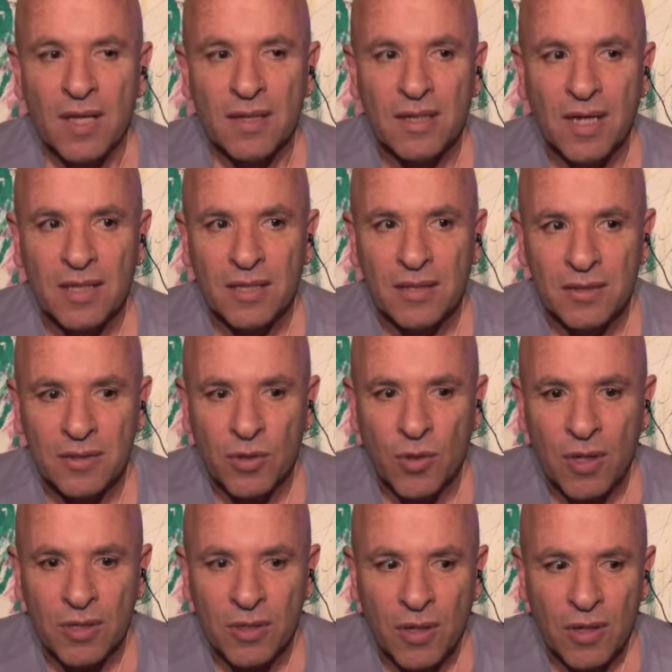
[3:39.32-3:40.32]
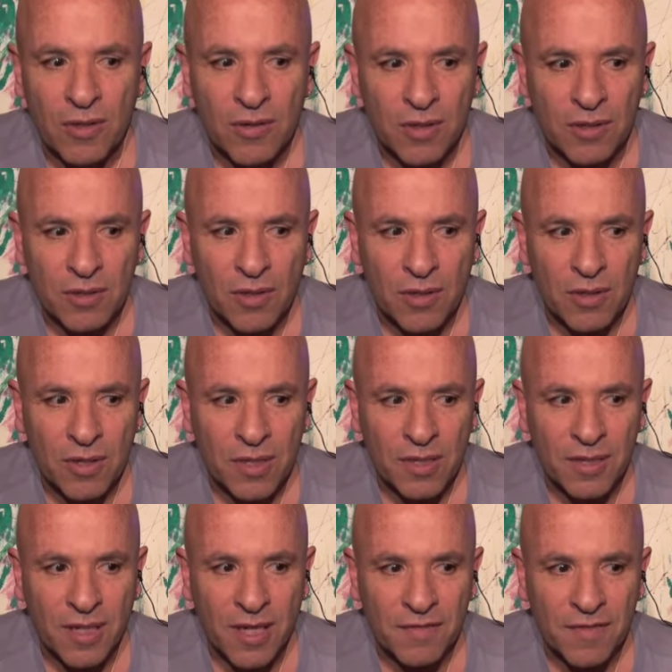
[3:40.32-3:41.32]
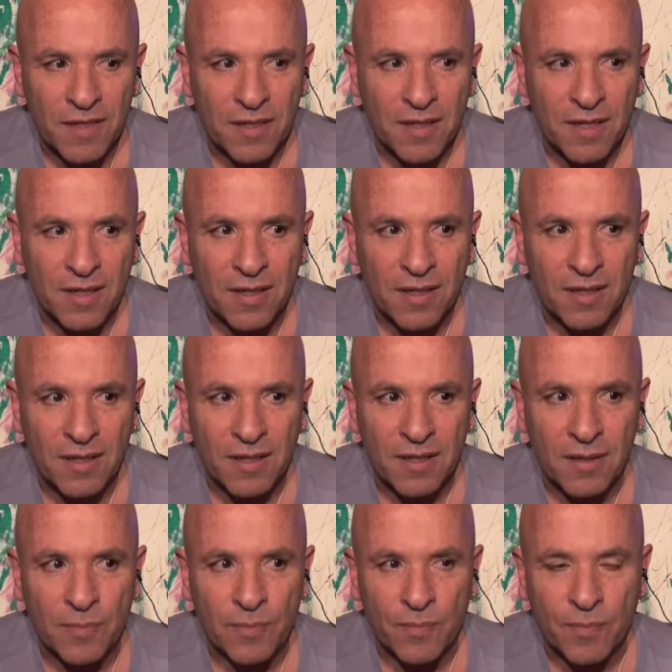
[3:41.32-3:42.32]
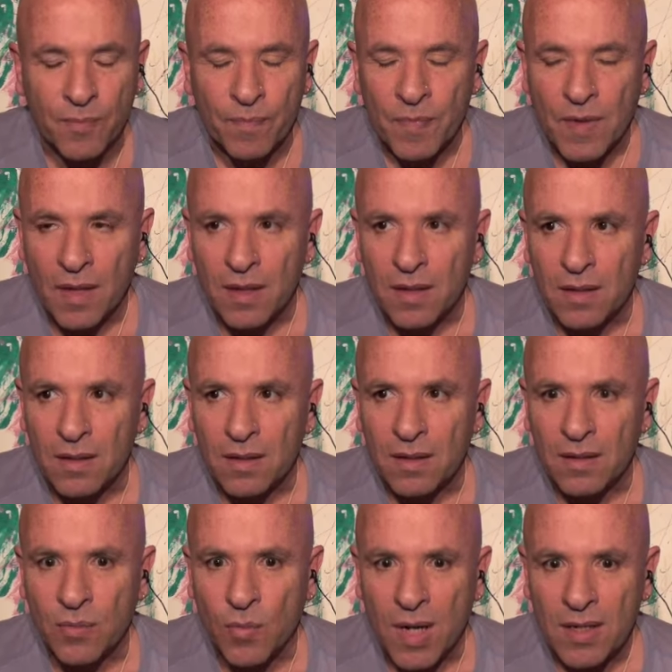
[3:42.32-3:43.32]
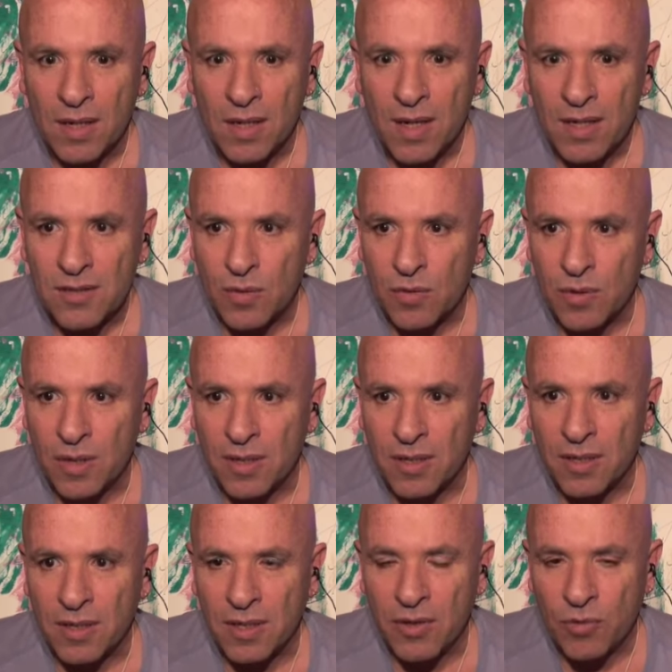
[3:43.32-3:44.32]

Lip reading: Now you are having one class or a